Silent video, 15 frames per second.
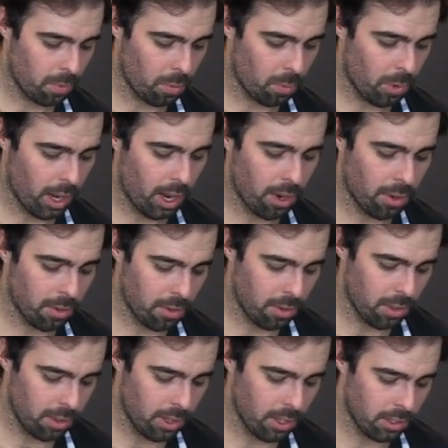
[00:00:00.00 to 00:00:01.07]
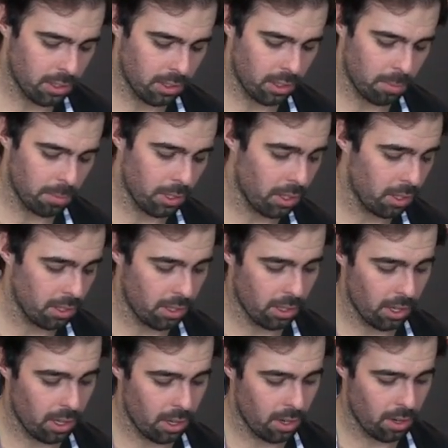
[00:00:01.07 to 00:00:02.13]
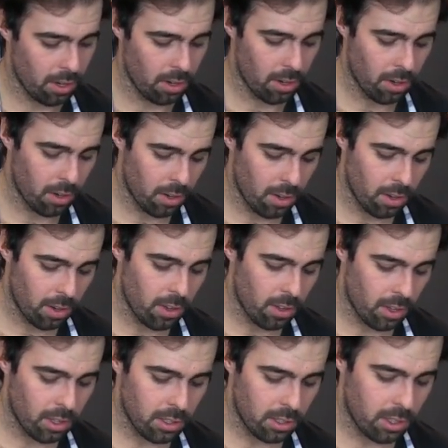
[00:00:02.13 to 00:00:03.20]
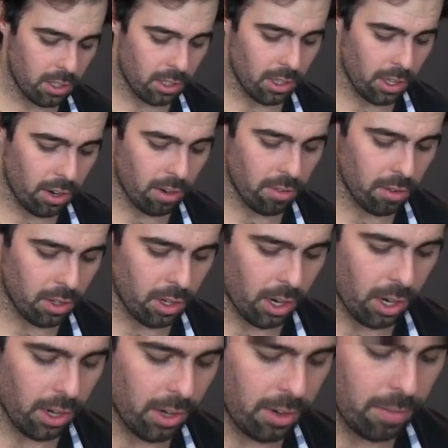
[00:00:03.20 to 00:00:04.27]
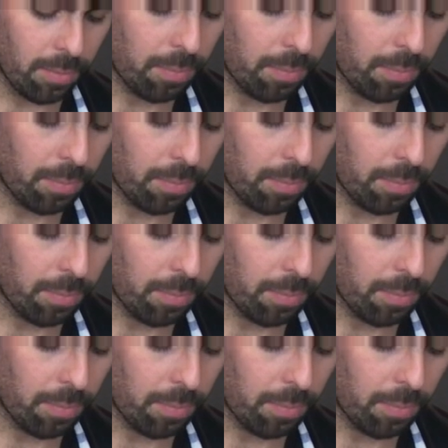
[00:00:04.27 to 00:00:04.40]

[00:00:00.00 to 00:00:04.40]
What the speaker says: Wow, this is gonna be good today. Nice thick layer of ricotta